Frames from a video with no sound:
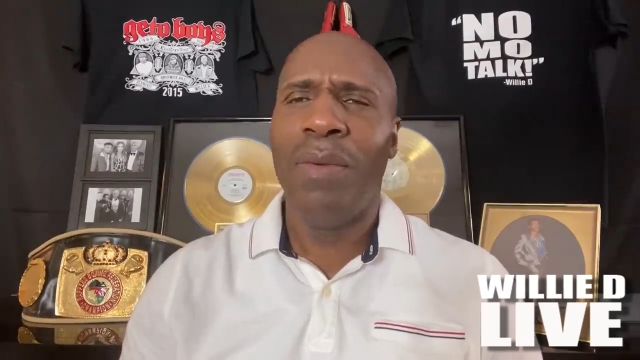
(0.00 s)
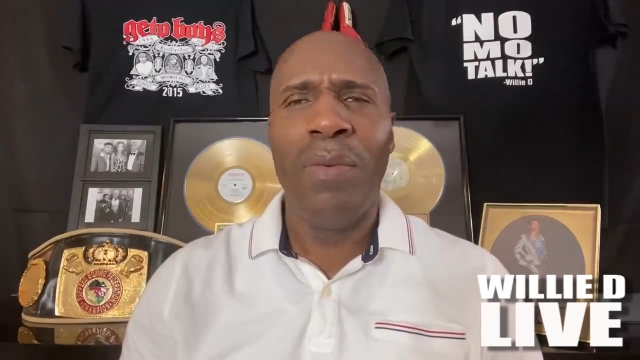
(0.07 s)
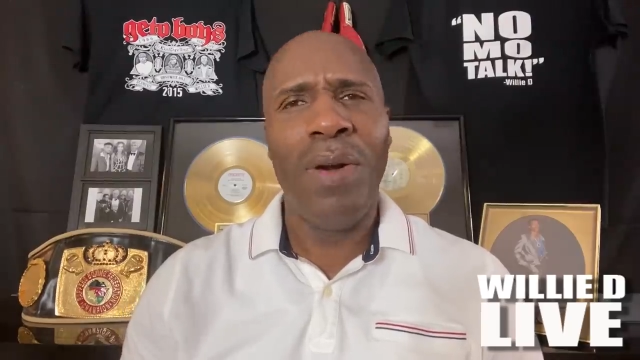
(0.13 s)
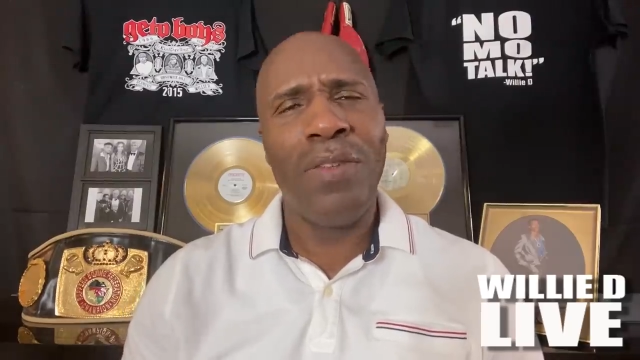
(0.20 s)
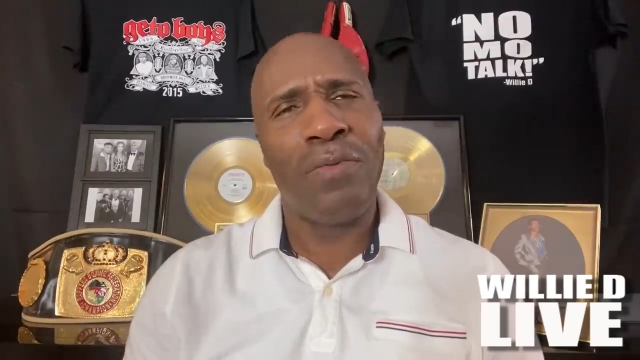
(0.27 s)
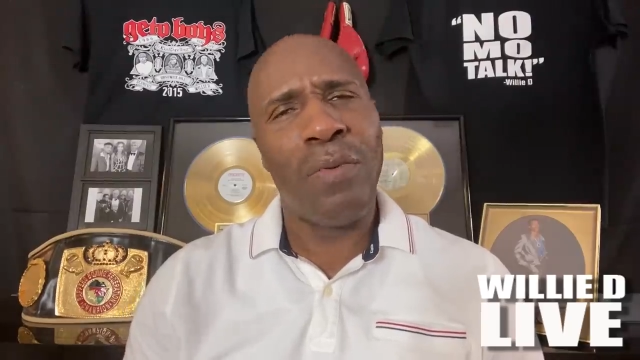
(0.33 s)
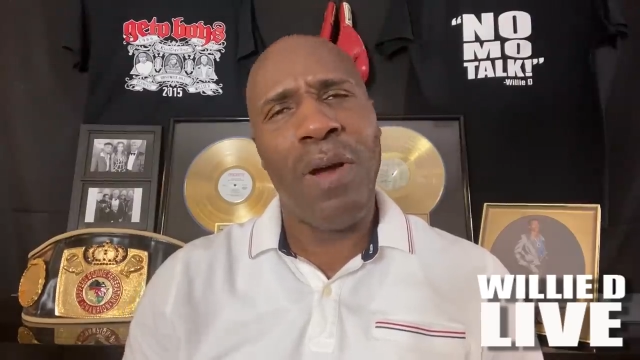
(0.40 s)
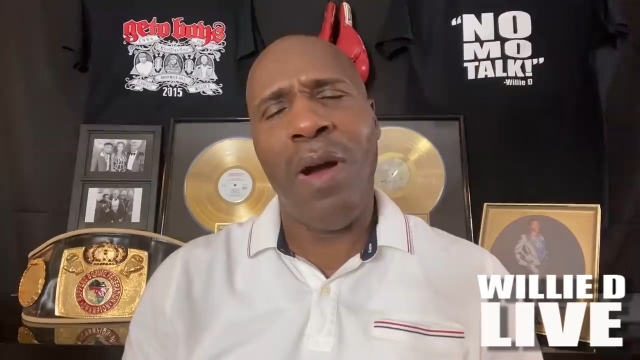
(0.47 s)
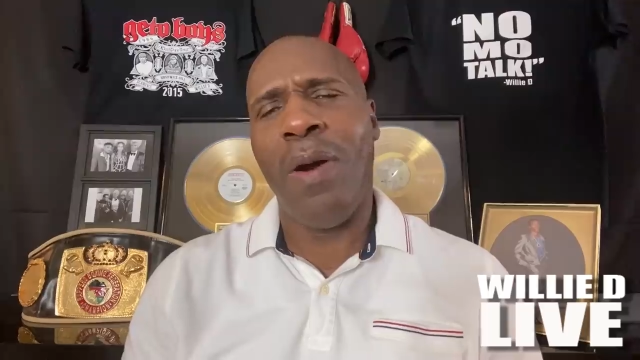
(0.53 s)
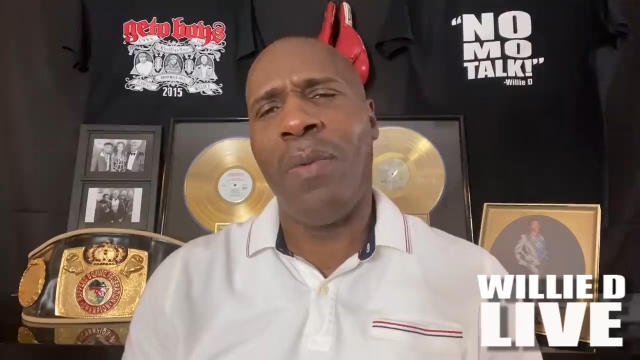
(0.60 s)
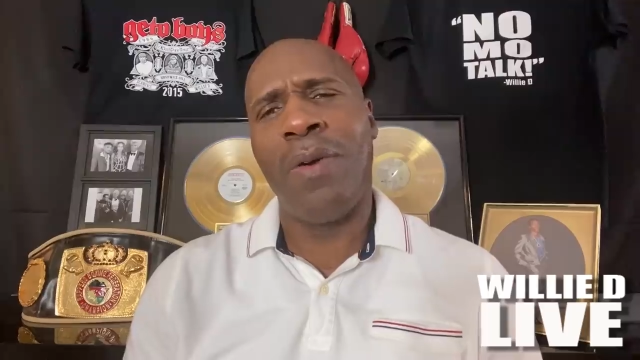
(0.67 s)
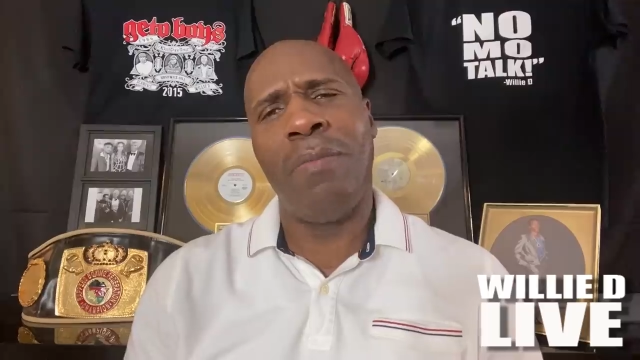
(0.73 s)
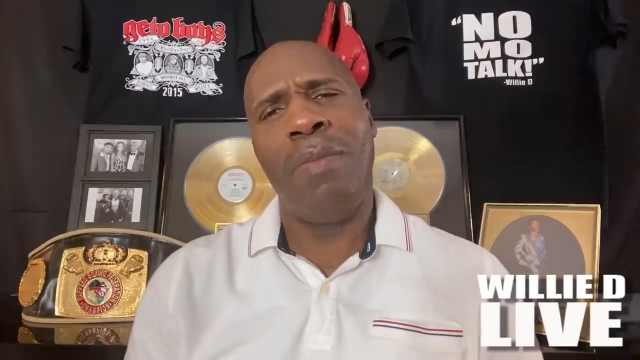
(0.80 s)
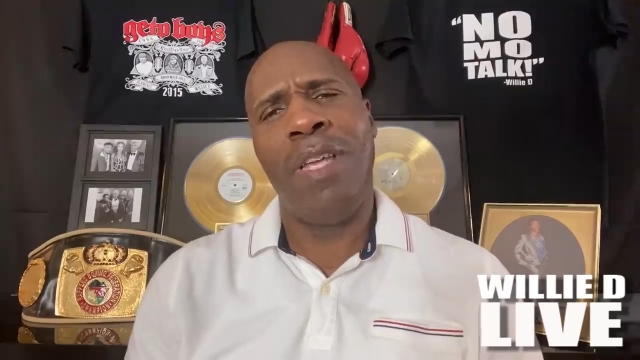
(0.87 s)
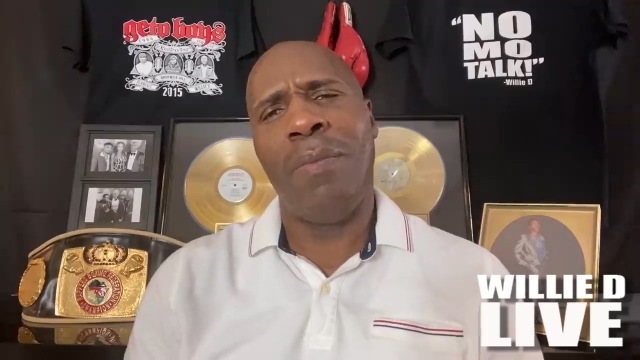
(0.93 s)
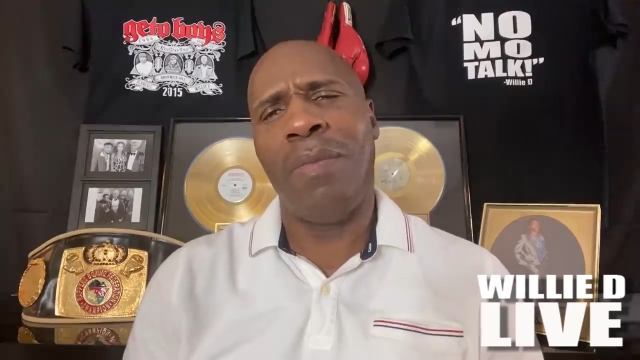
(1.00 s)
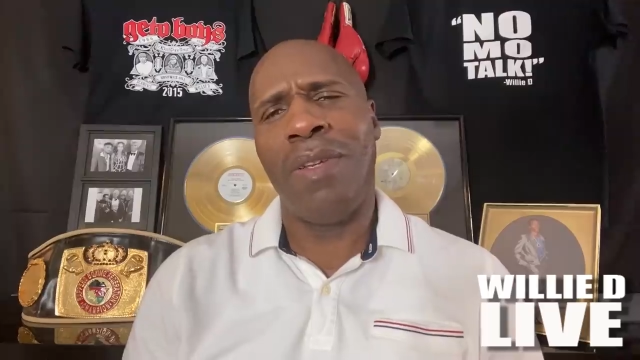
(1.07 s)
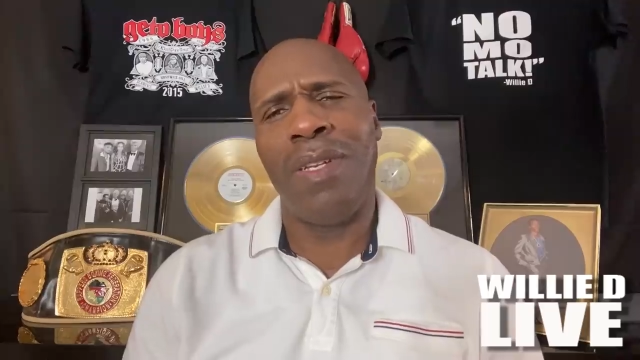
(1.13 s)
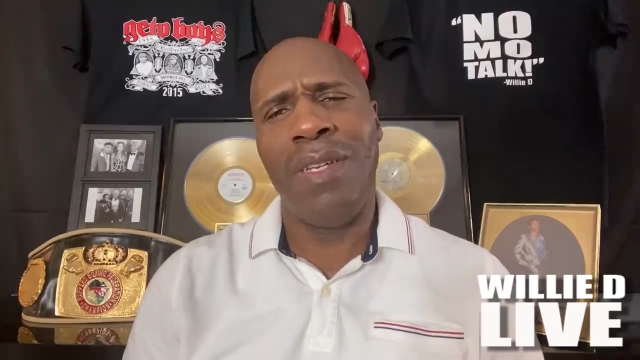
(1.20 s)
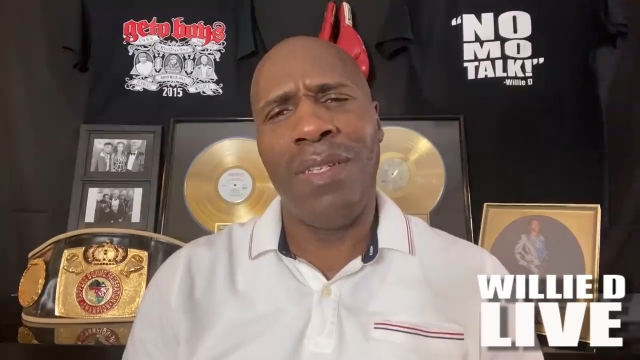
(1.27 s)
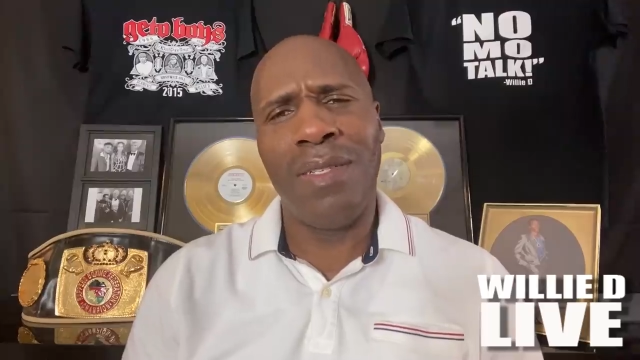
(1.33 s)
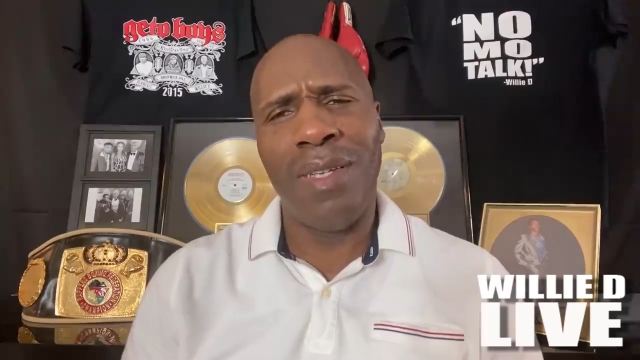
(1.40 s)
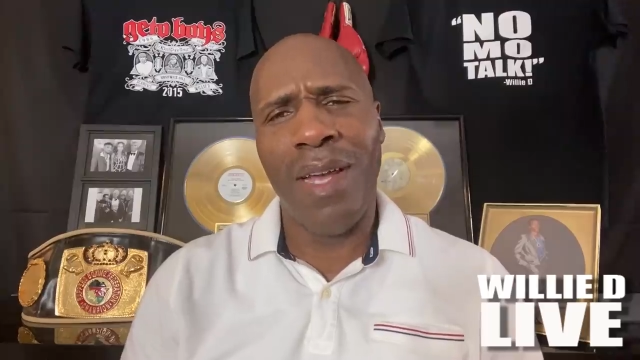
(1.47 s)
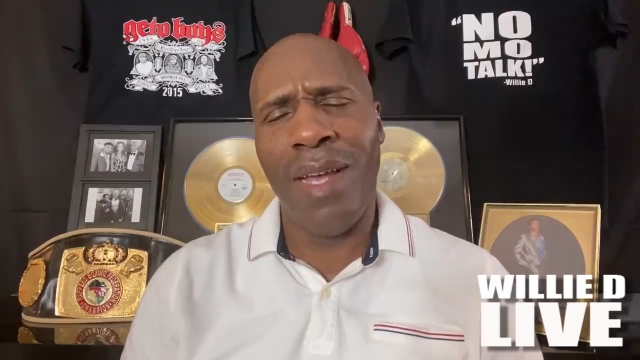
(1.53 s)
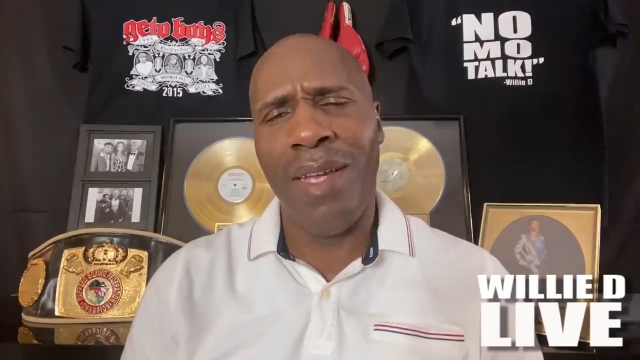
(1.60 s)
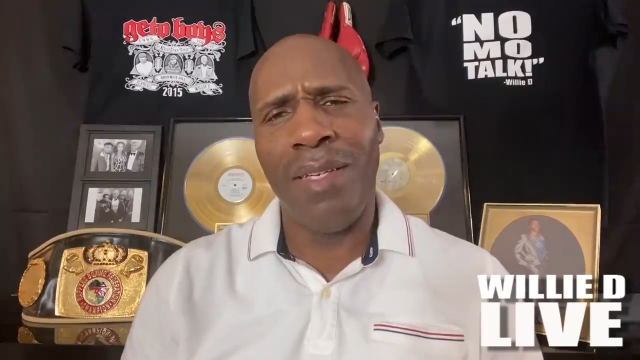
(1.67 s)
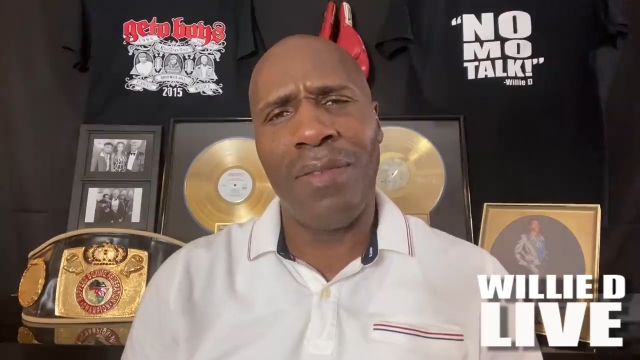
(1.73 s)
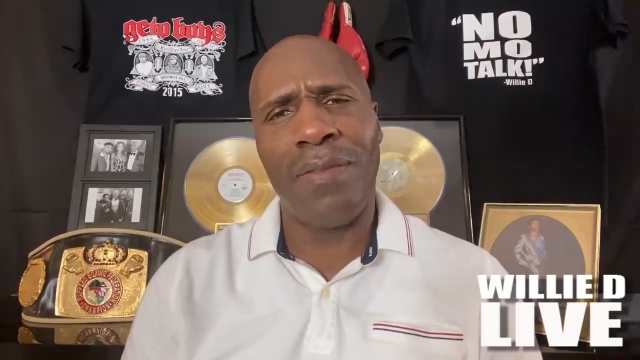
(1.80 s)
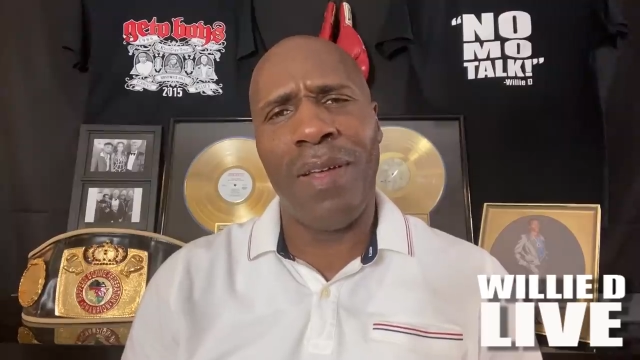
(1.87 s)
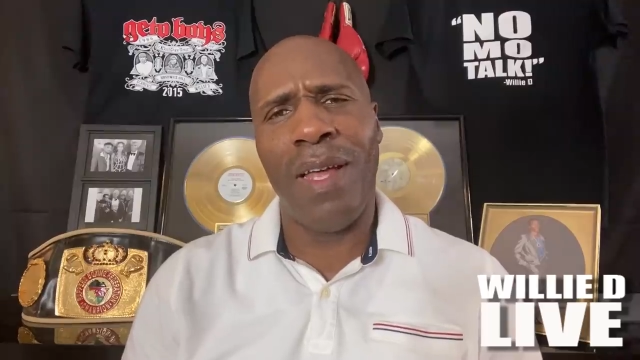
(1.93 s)
What's wrong with people these
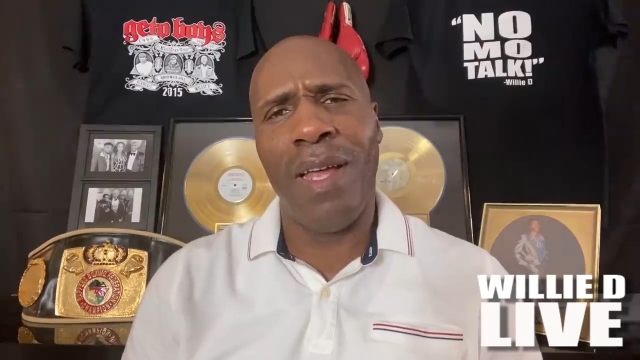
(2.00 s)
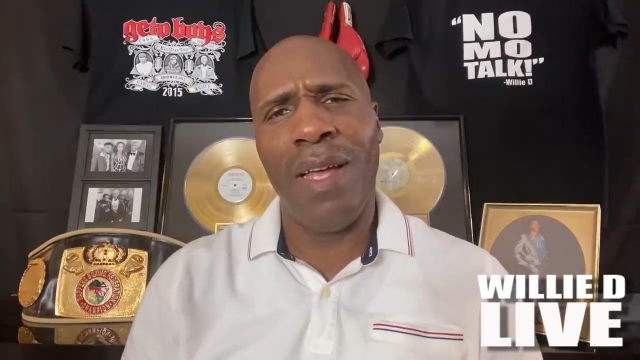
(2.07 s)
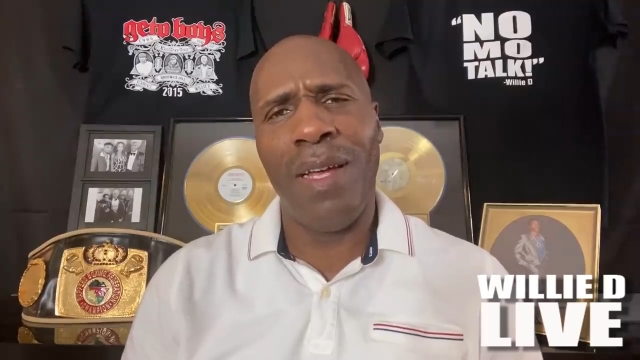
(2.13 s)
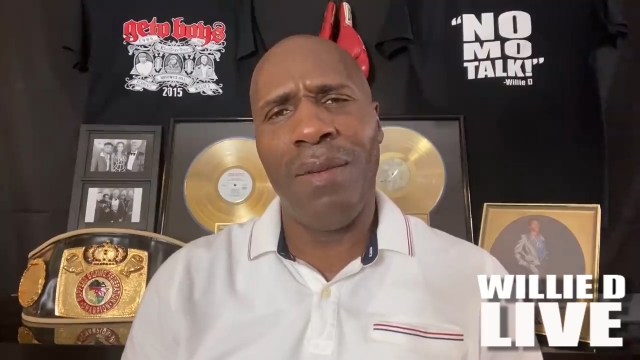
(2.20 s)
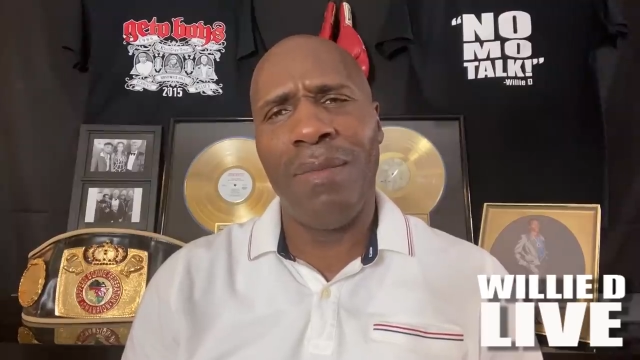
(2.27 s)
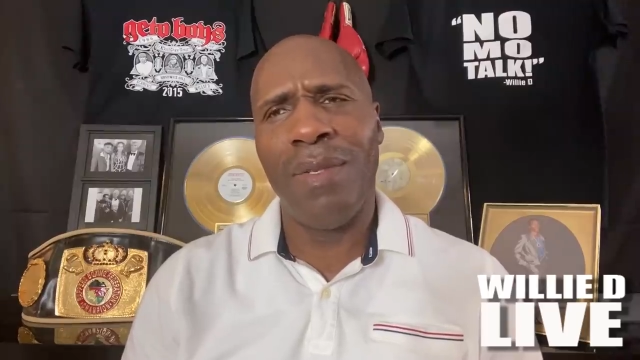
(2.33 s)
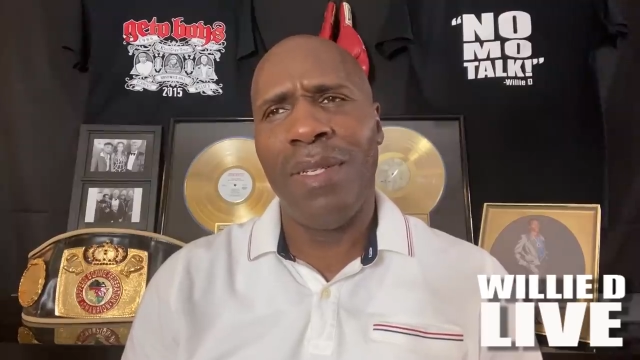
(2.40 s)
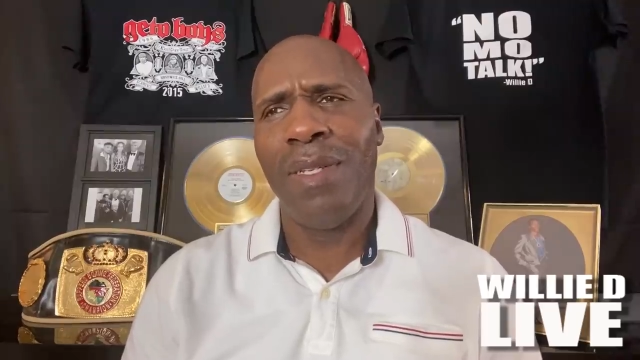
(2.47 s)
days, fam?